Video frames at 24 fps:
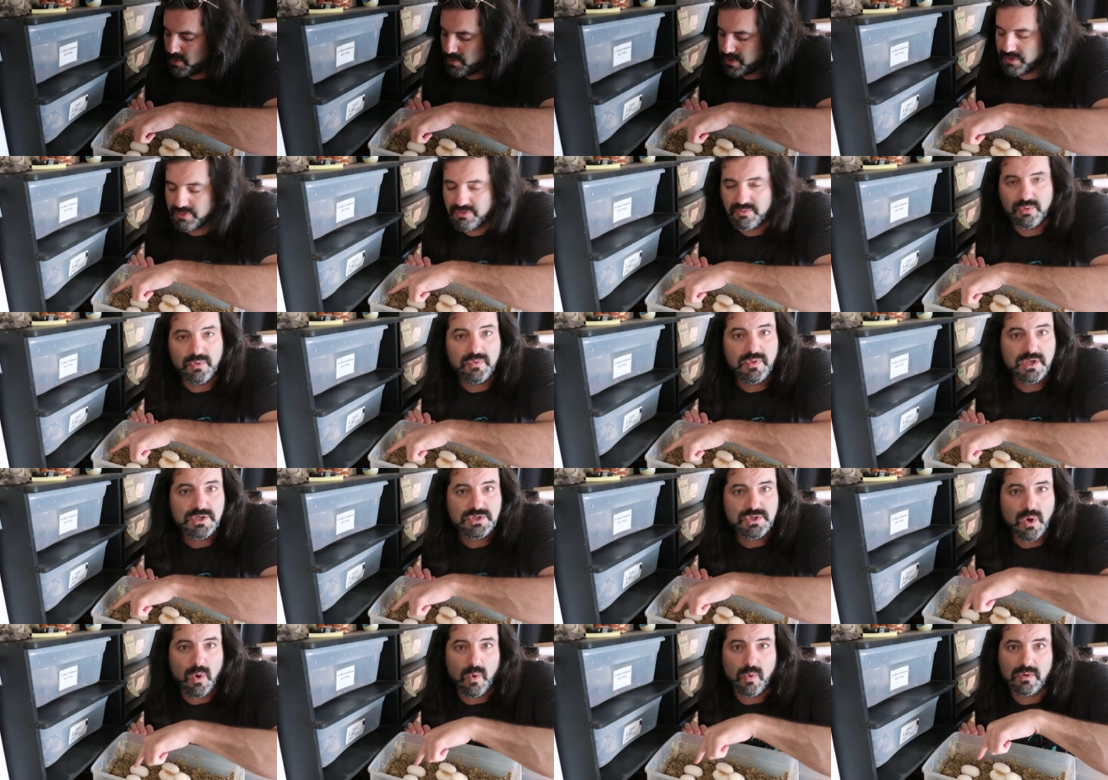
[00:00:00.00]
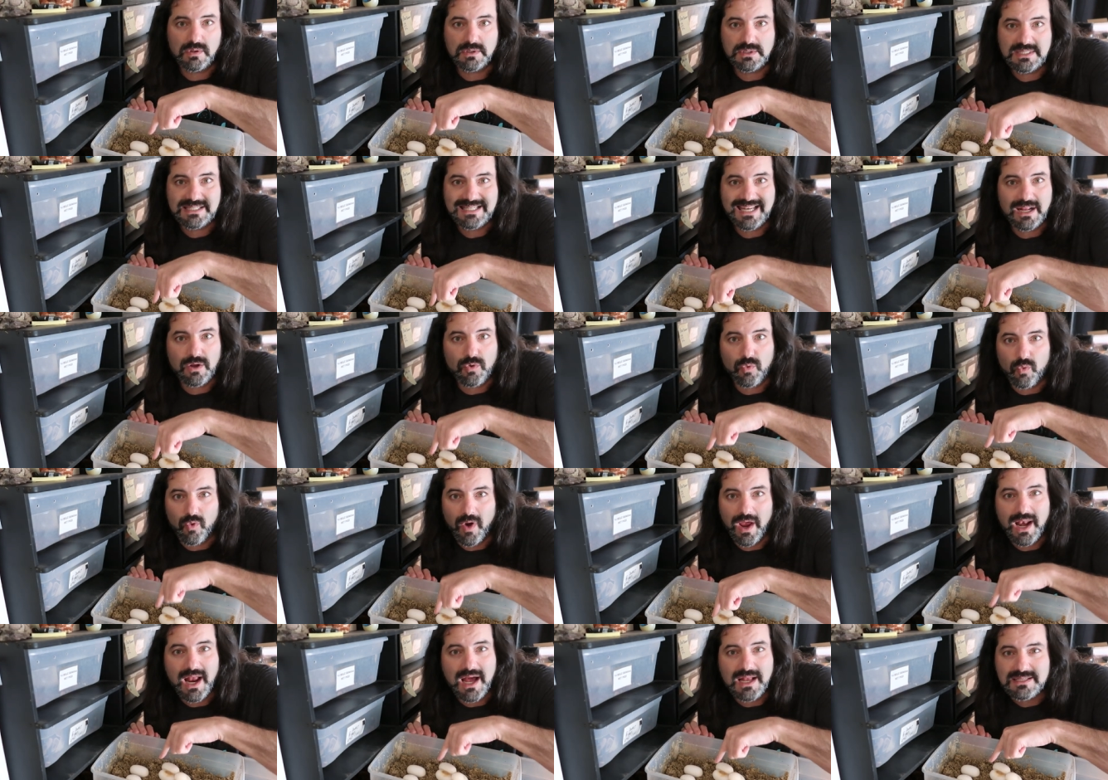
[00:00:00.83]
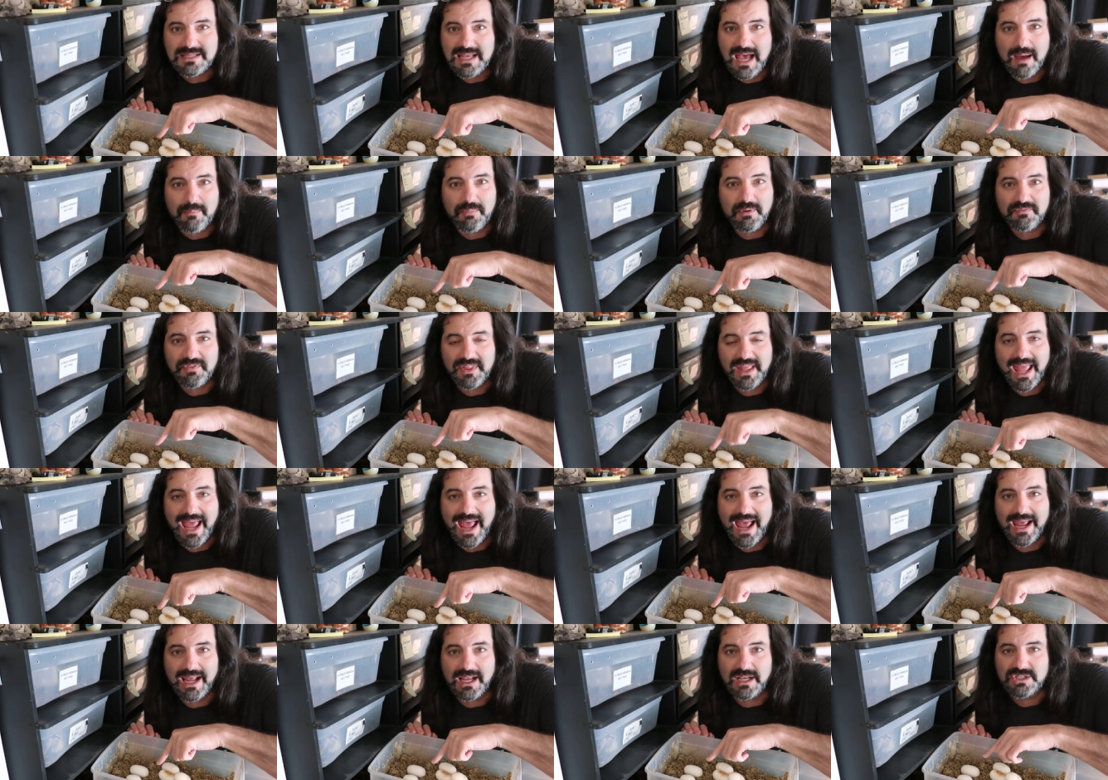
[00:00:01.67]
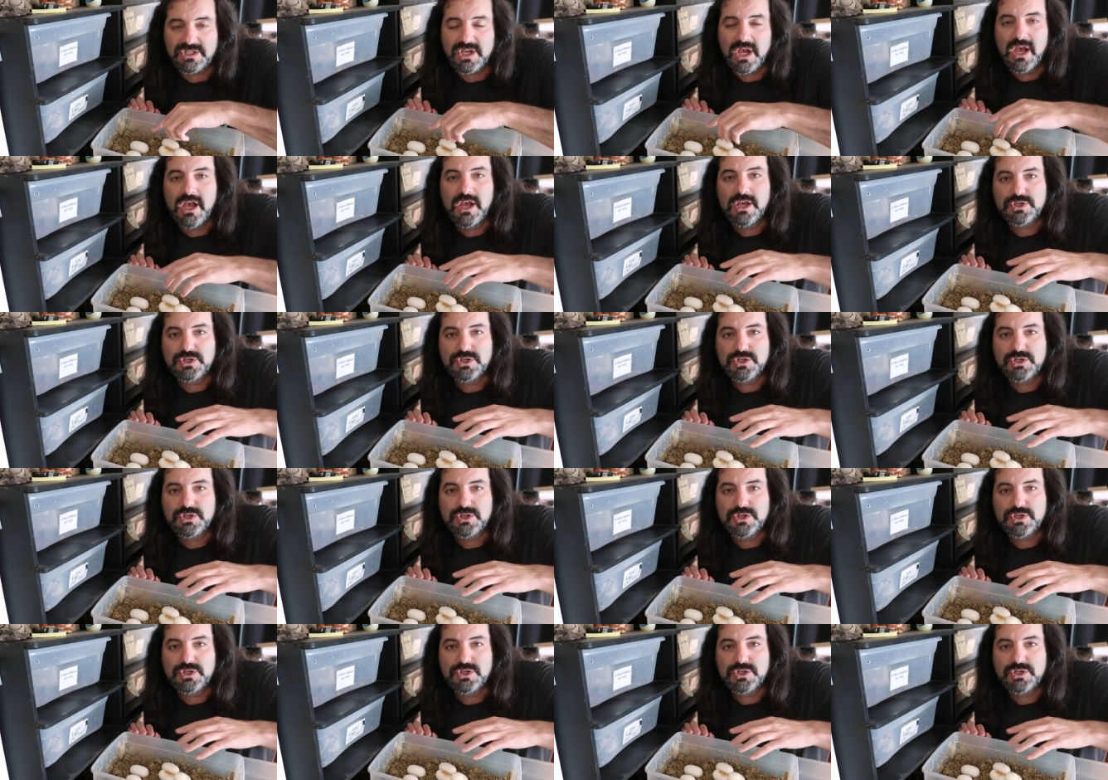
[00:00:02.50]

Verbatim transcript: going through these holes sitting right on top of the eggs